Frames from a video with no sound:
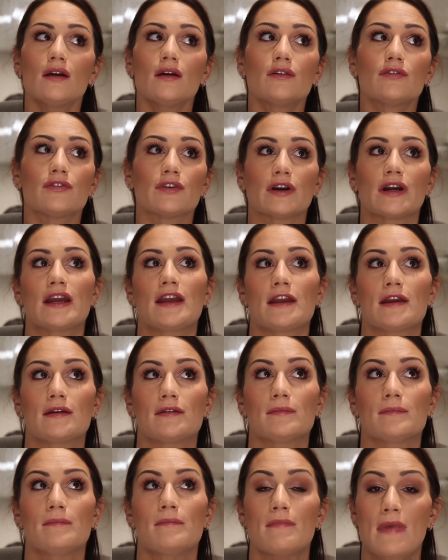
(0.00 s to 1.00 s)
For a
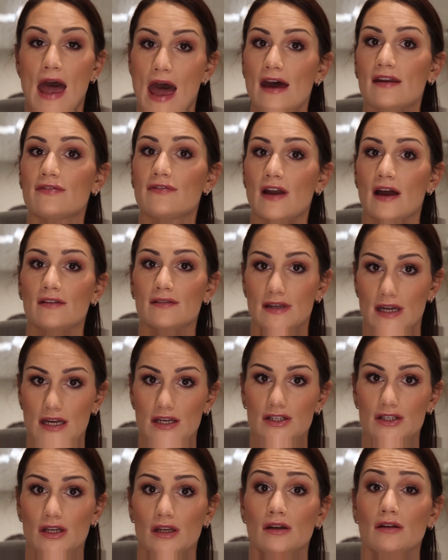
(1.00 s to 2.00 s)
matte
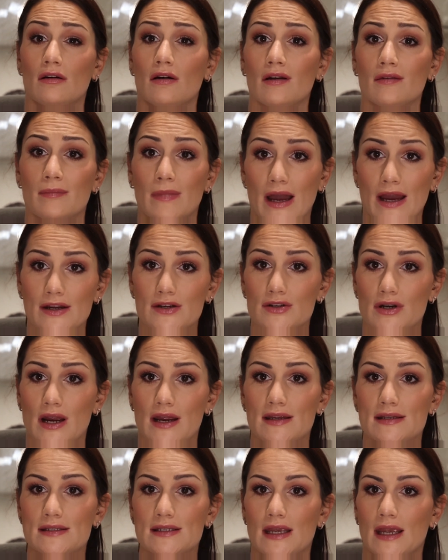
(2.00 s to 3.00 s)
foundation on my dry
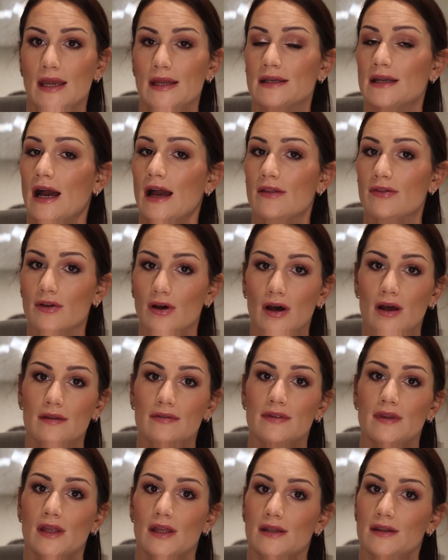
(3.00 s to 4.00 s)
skin, I
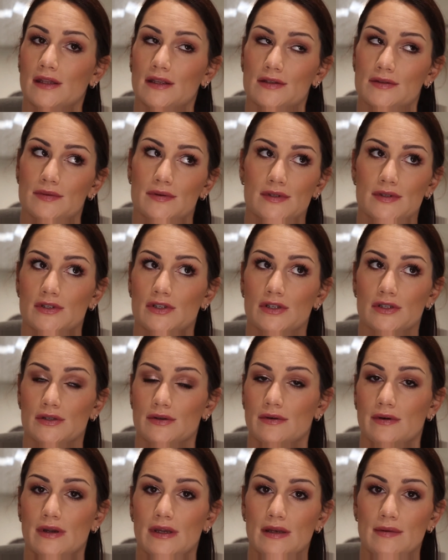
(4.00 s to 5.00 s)
thought that this was just
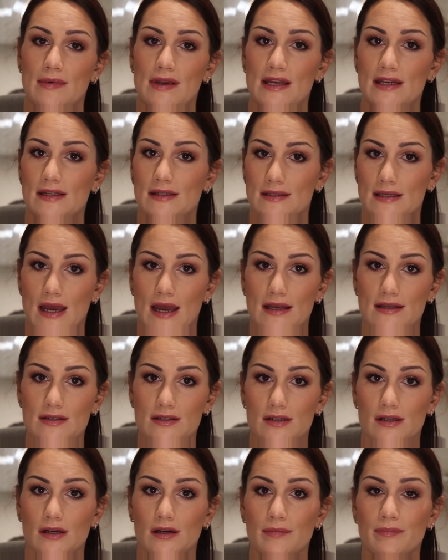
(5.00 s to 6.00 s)
going to be a
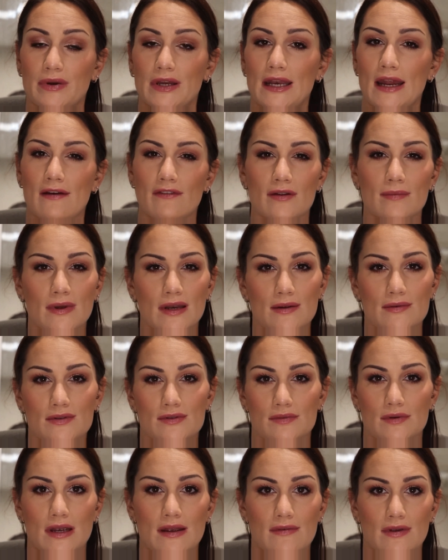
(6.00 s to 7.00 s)
disaster, but everybody was
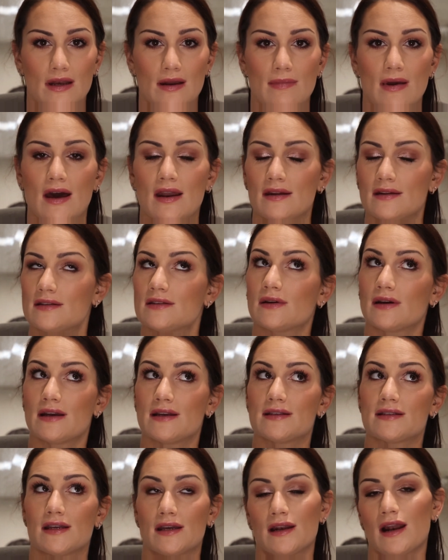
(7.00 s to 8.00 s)
raving about it. So I
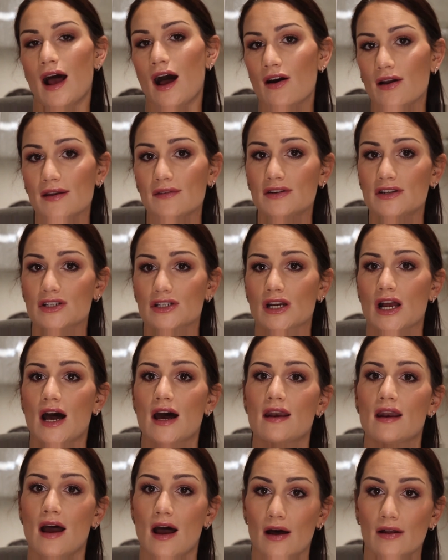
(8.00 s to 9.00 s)
said, I'll give it a
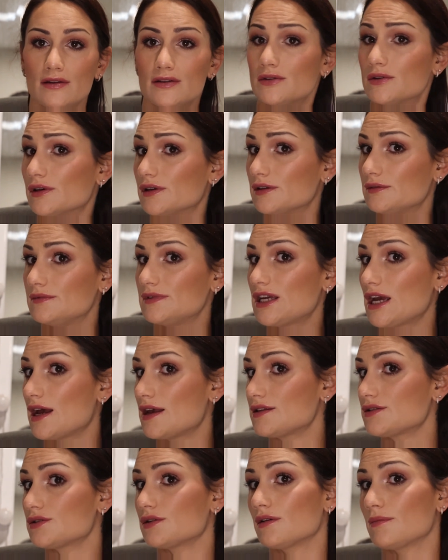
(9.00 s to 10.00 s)
shot. I'll do a
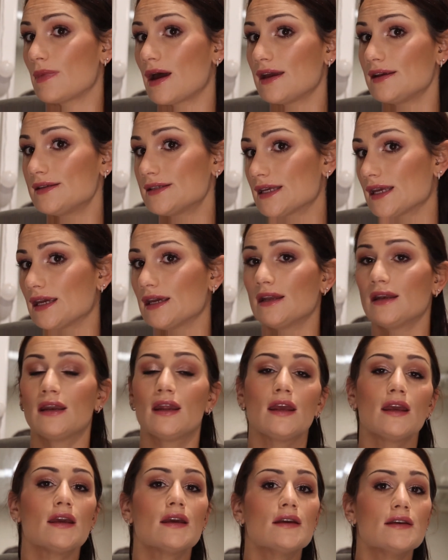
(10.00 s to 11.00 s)
test on my skin,
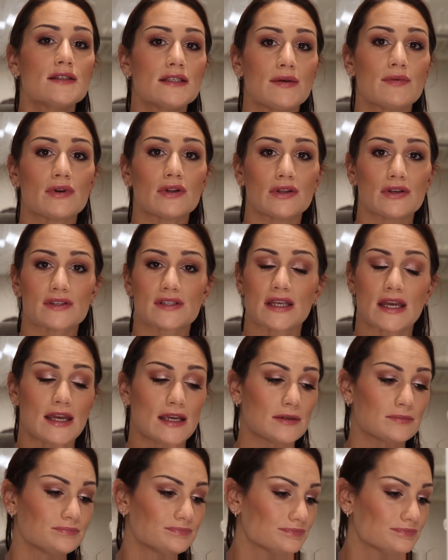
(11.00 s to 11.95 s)
see what it looks like.